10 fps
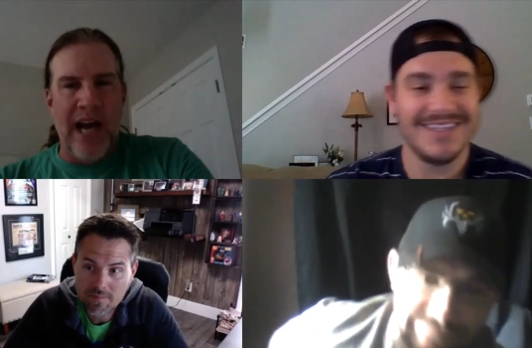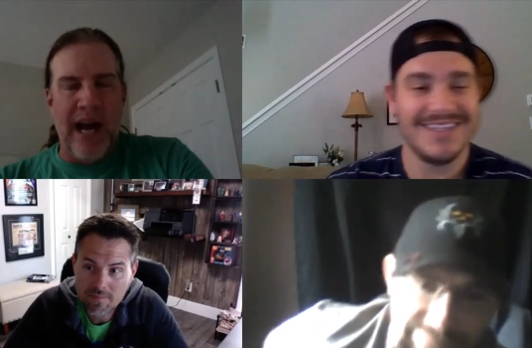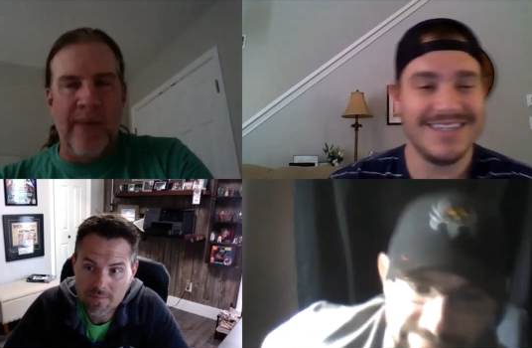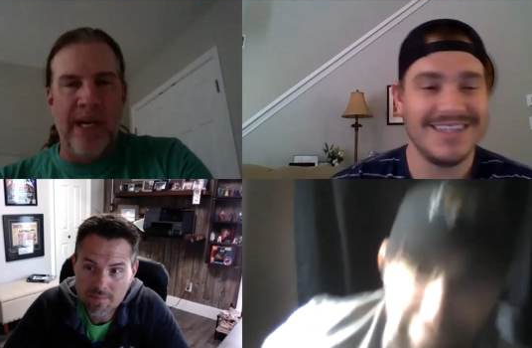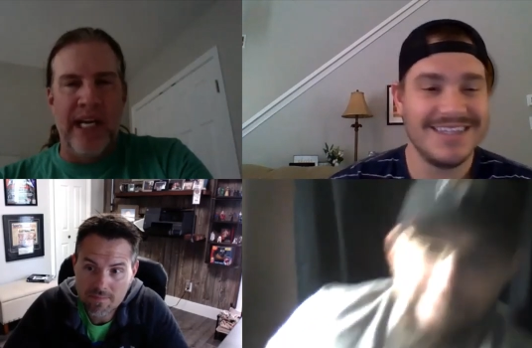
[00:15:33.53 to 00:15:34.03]
Speaker 1: I
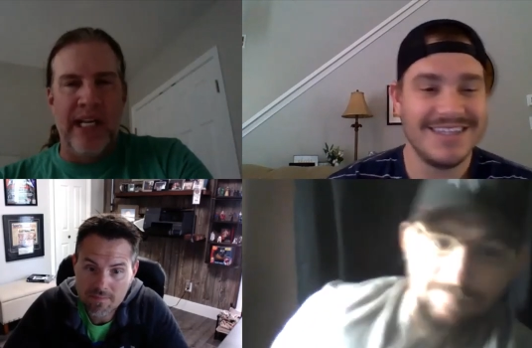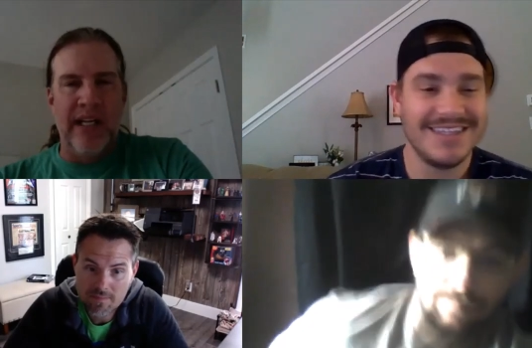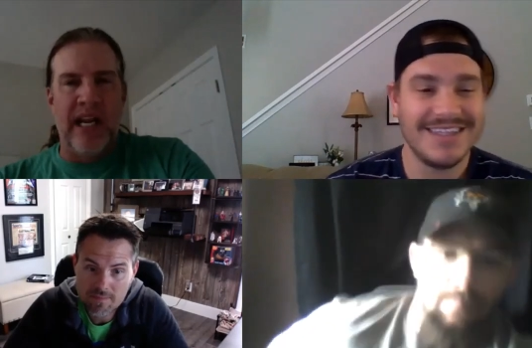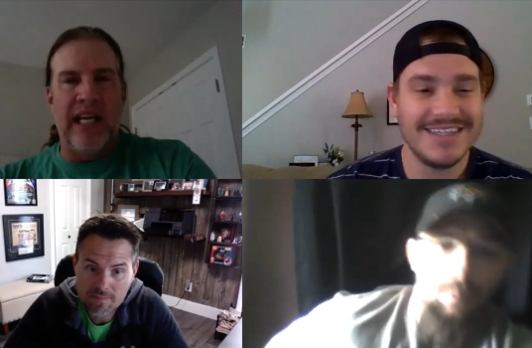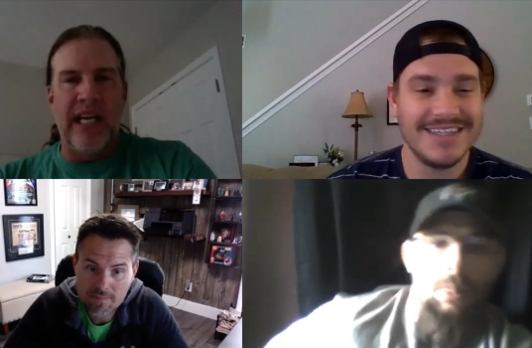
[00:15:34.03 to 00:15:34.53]
mean, he looked
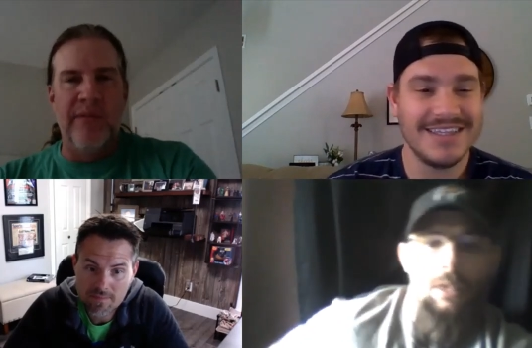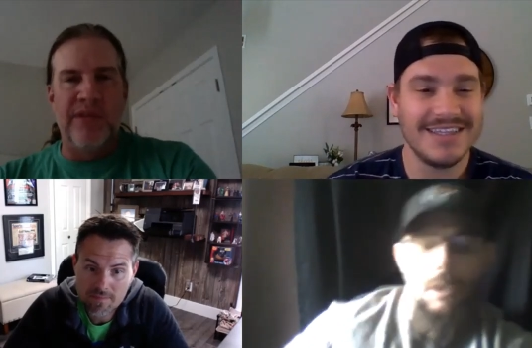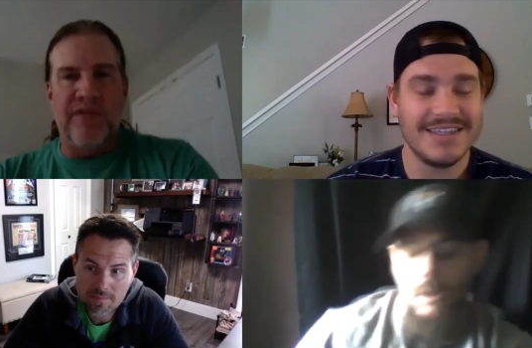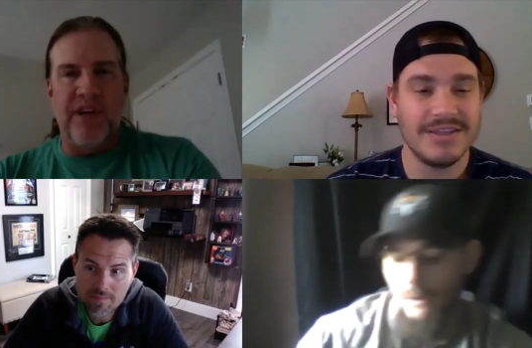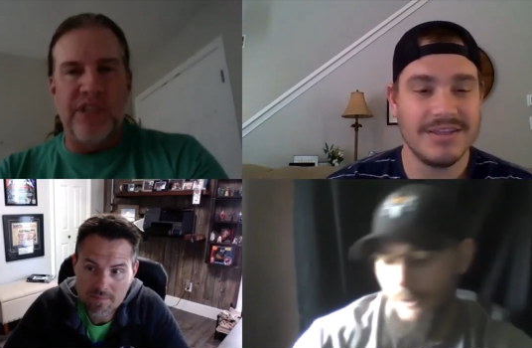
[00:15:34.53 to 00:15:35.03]
like he was
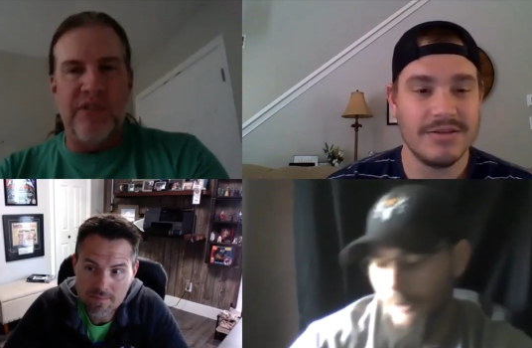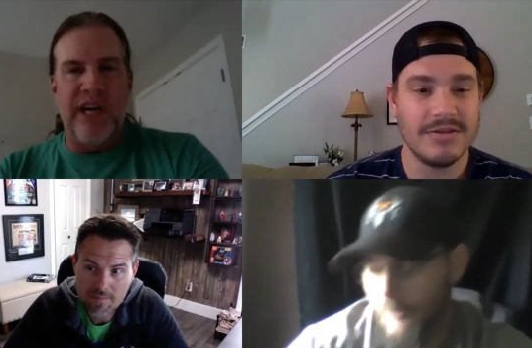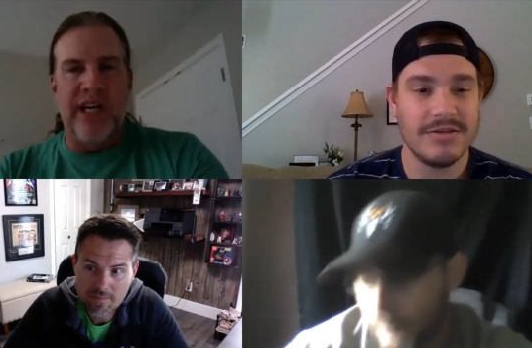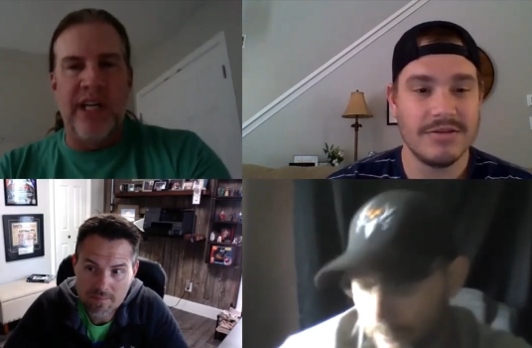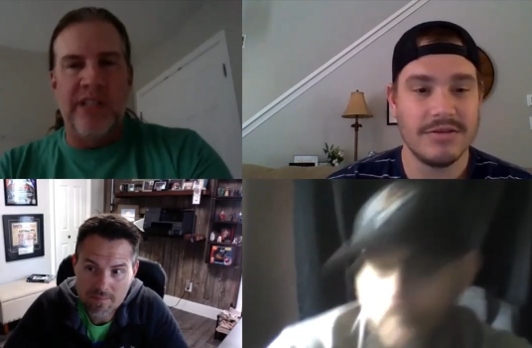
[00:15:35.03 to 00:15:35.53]

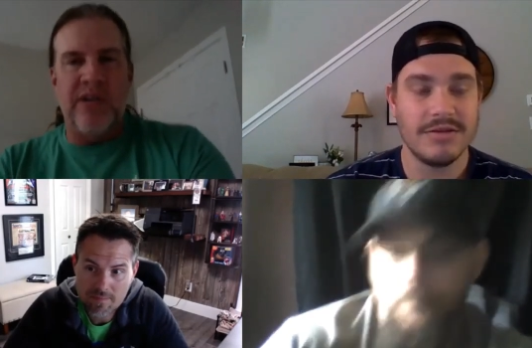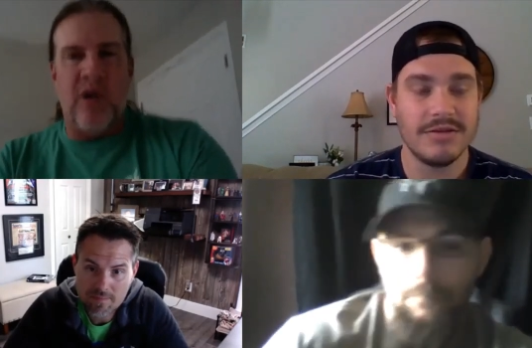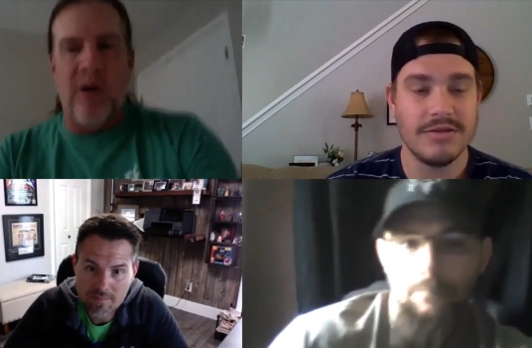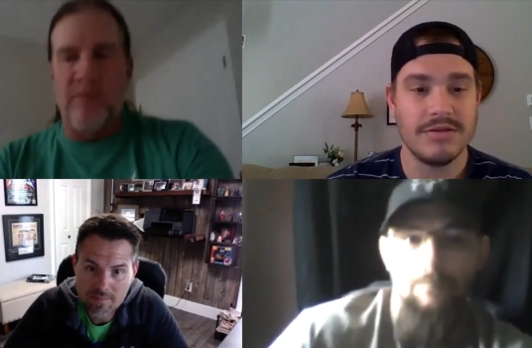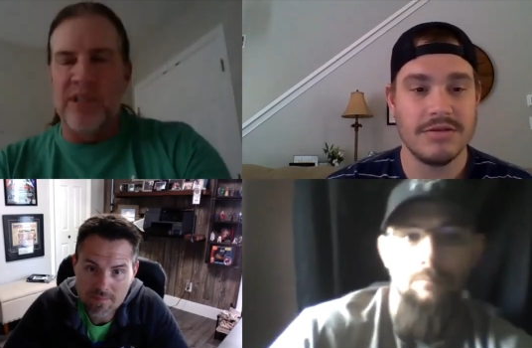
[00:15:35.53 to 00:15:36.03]
frustrated. His
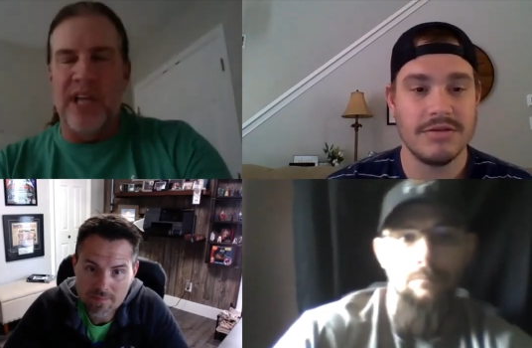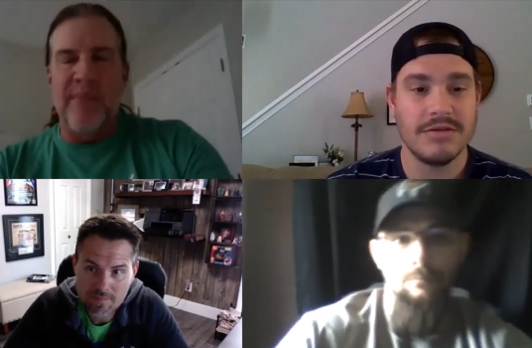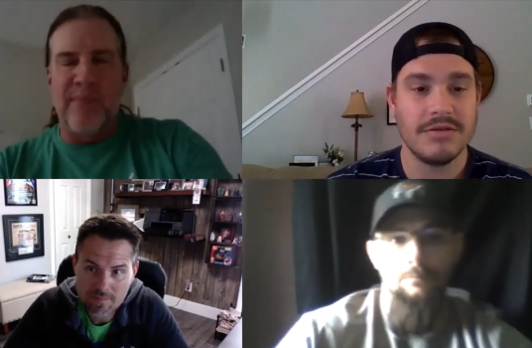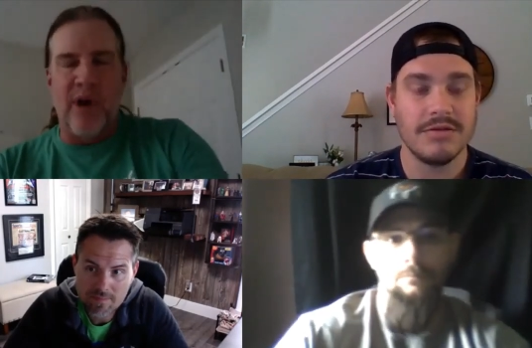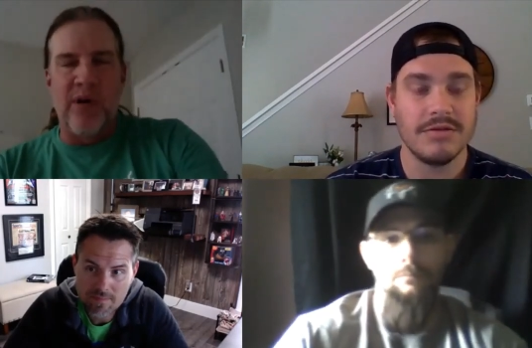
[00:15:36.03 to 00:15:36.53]
heart was like
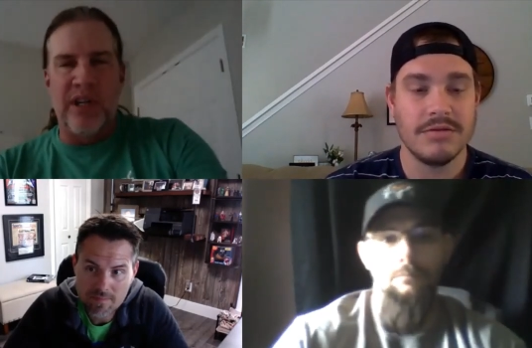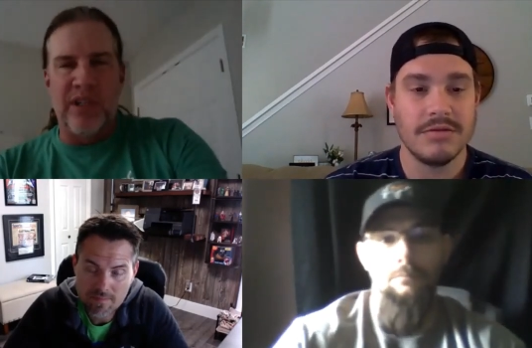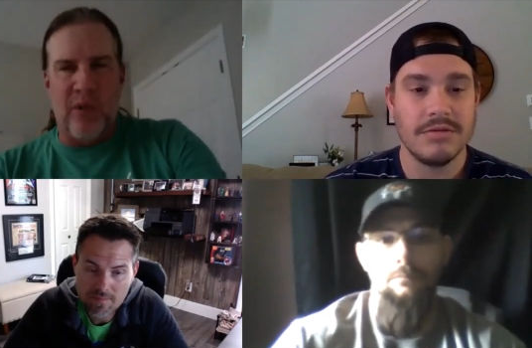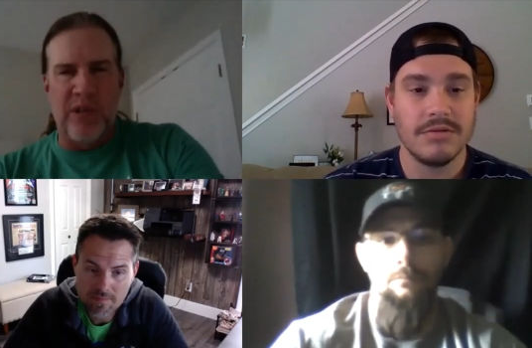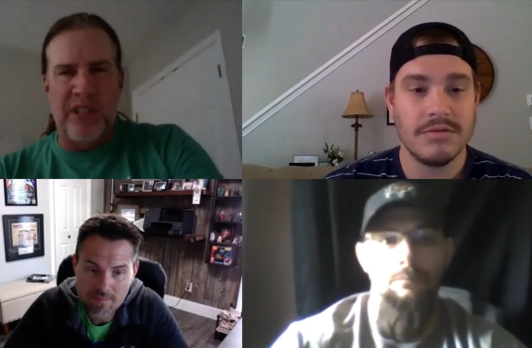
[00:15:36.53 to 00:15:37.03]
broken
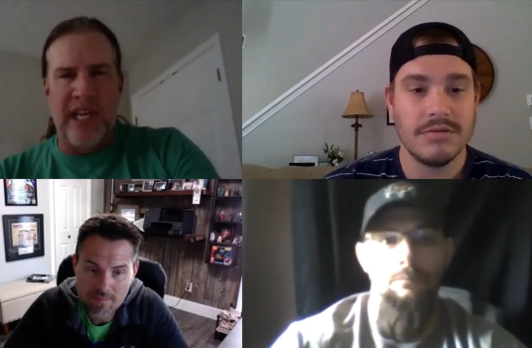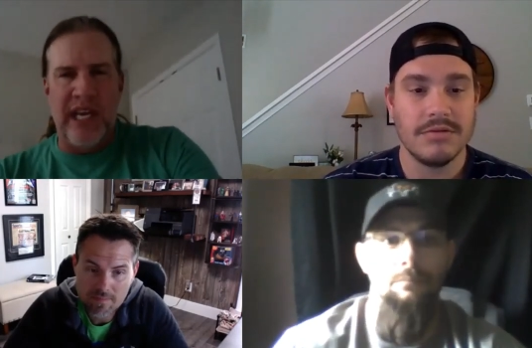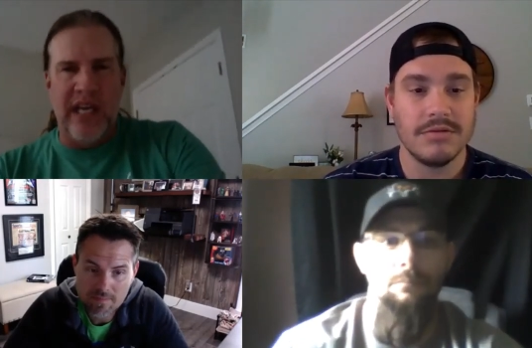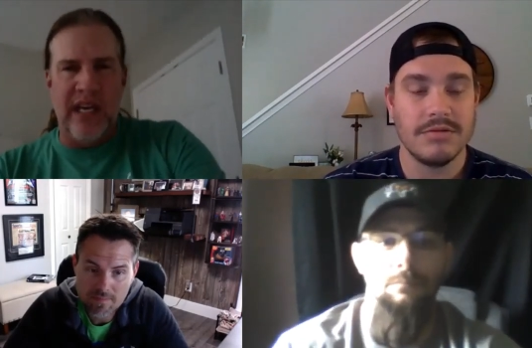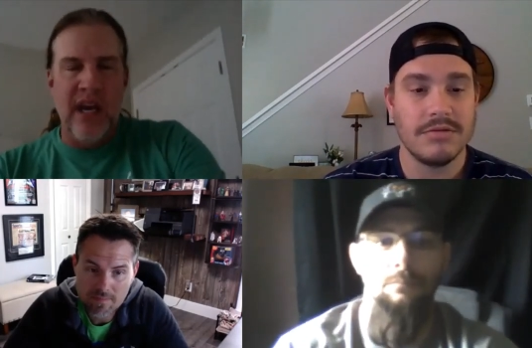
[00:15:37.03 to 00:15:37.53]
towards the
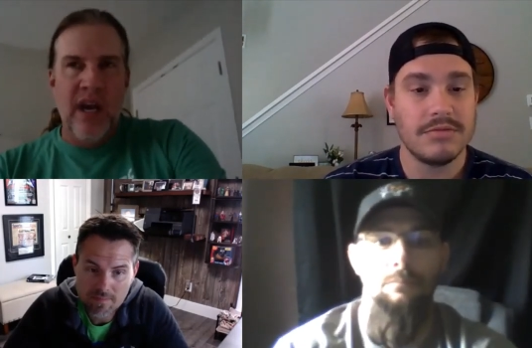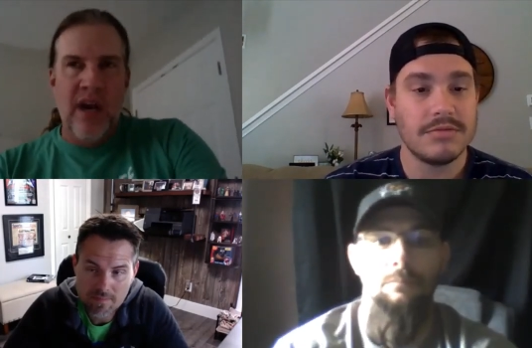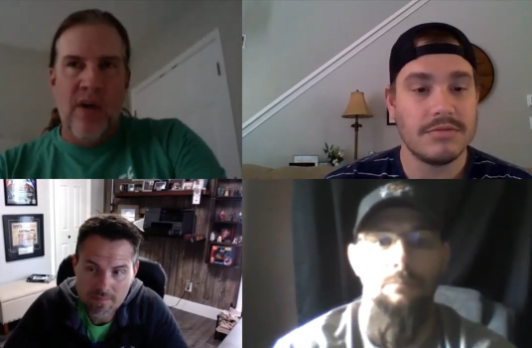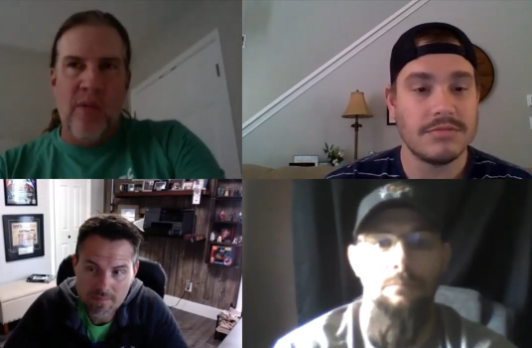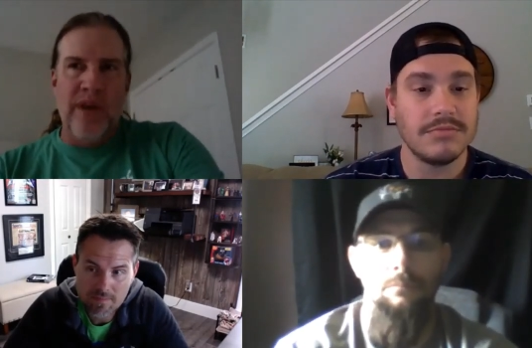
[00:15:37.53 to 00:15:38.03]
end when the